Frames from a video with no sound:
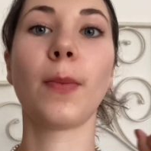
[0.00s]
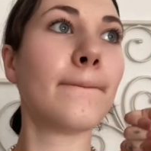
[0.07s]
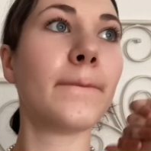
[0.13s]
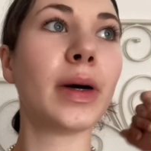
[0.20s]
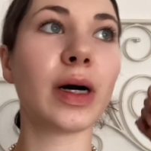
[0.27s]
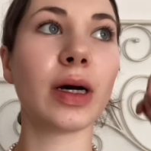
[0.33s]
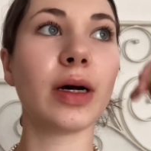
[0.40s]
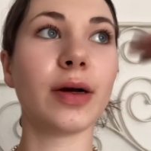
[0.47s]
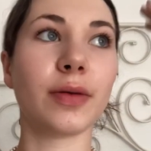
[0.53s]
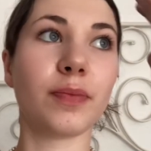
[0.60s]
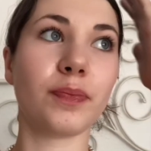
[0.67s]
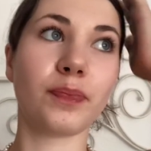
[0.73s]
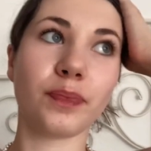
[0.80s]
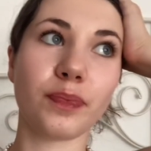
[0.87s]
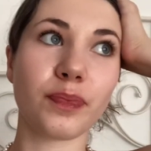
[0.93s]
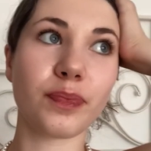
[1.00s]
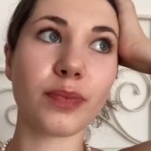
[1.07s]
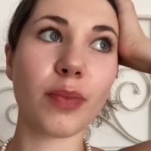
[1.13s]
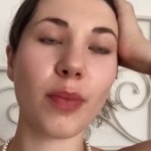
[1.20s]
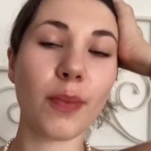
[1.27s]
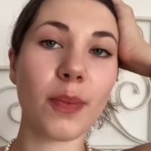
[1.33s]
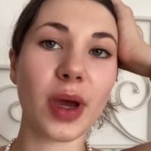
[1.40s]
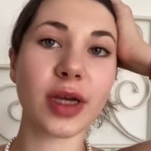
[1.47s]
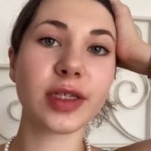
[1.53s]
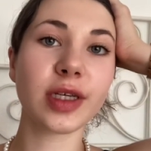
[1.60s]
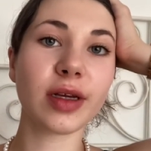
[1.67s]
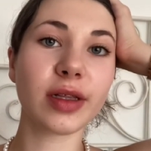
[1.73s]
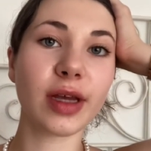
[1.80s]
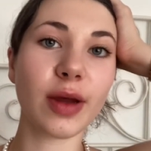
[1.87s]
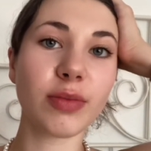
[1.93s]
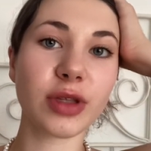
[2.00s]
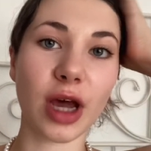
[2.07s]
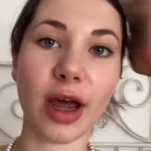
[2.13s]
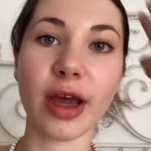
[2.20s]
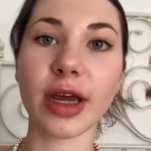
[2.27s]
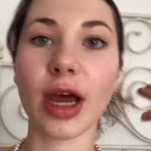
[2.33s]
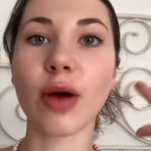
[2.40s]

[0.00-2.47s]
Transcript: But basically I'm dying.